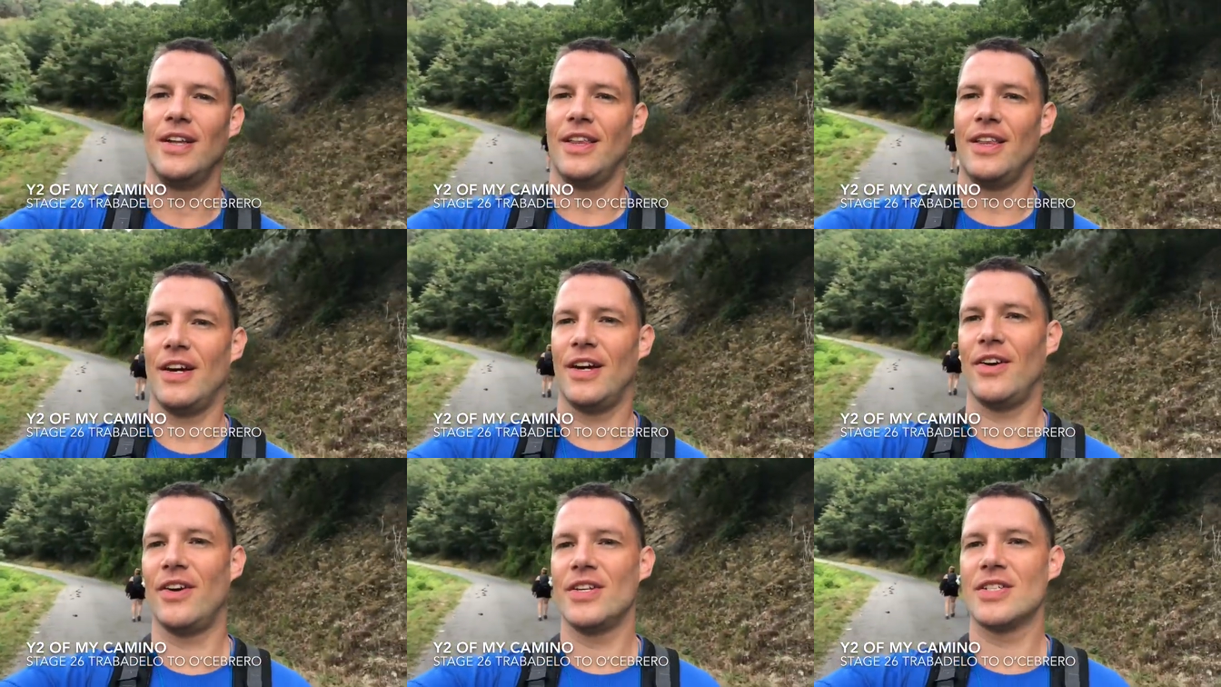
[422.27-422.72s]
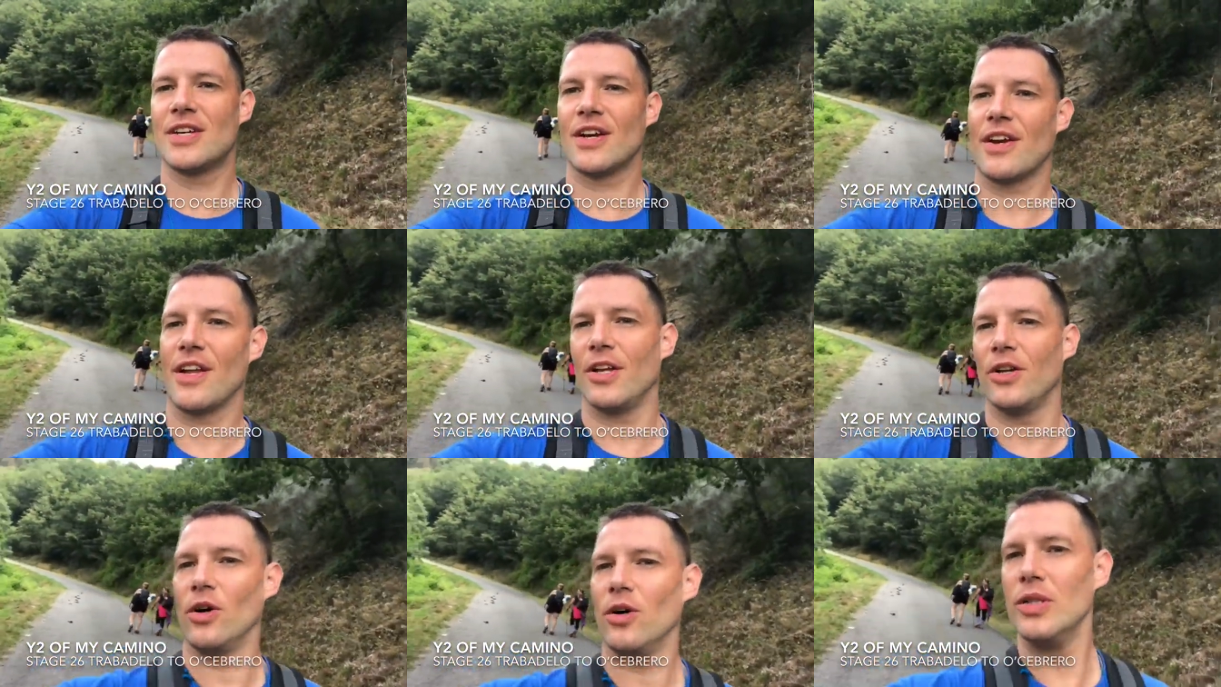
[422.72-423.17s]
There is
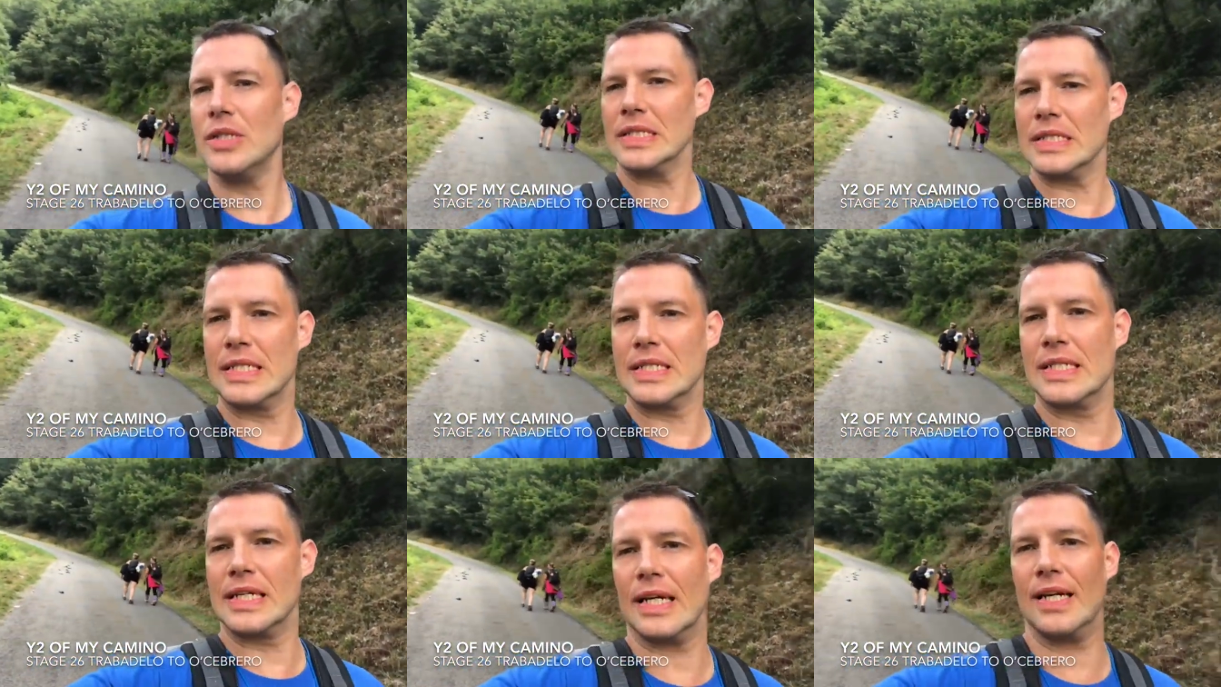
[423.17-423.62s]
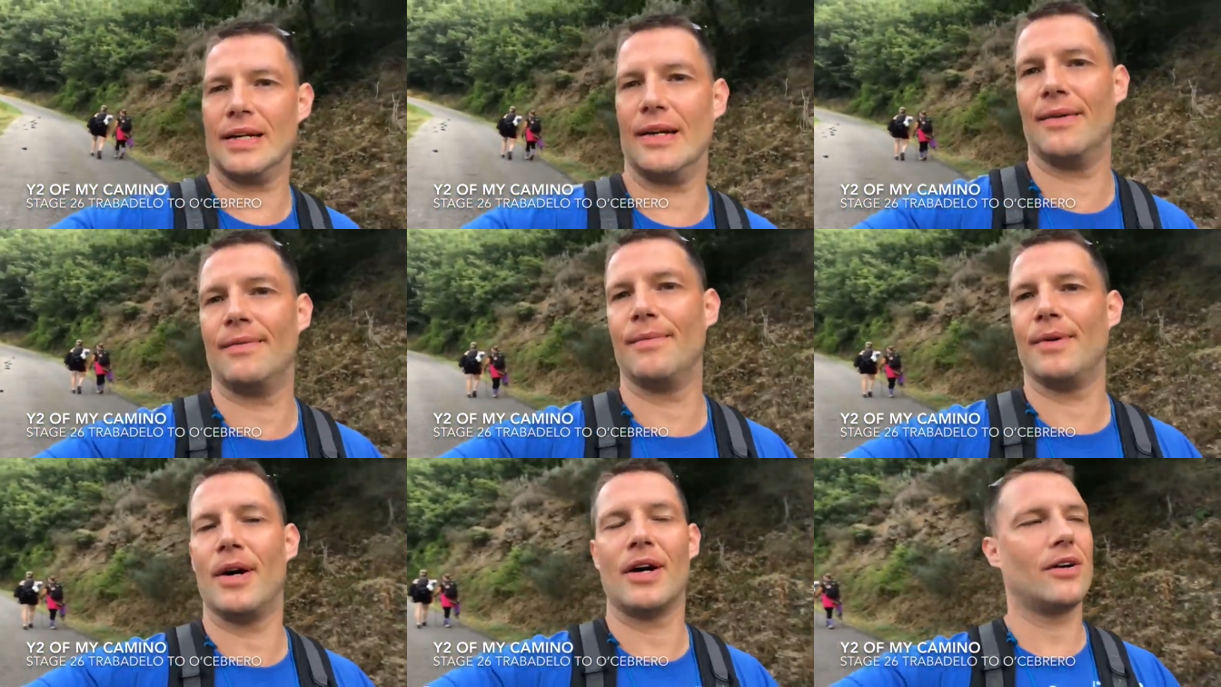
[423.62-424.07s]
Radost
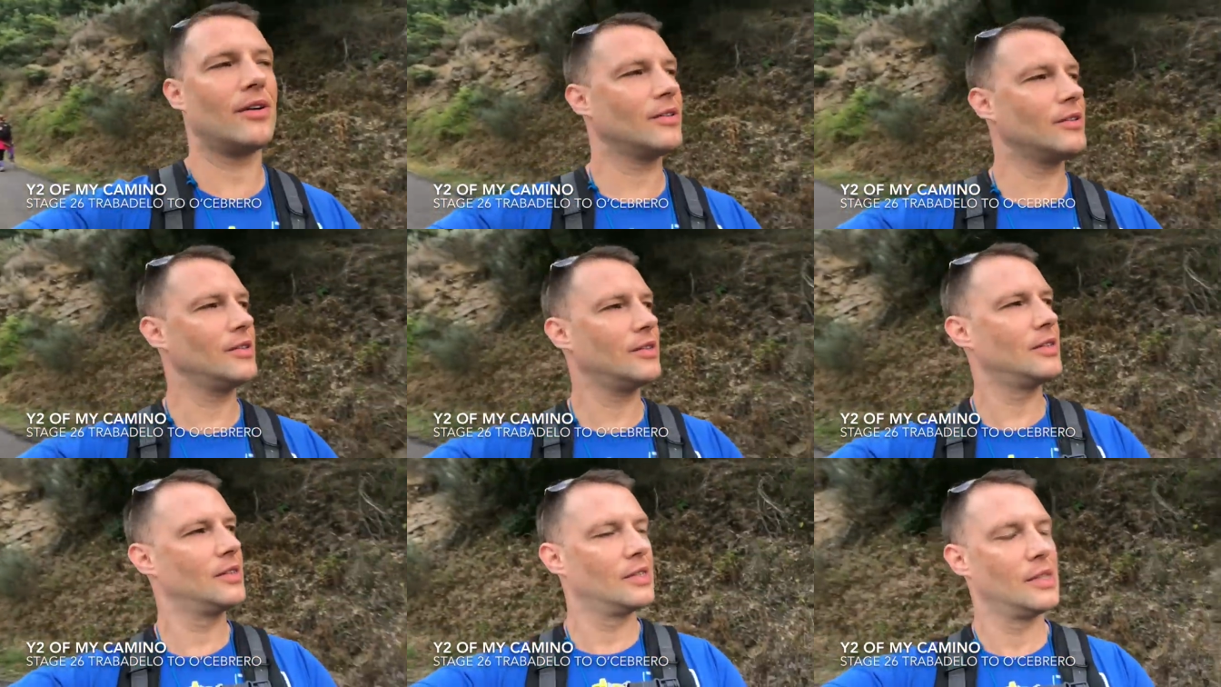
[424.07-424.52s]
and Beryl.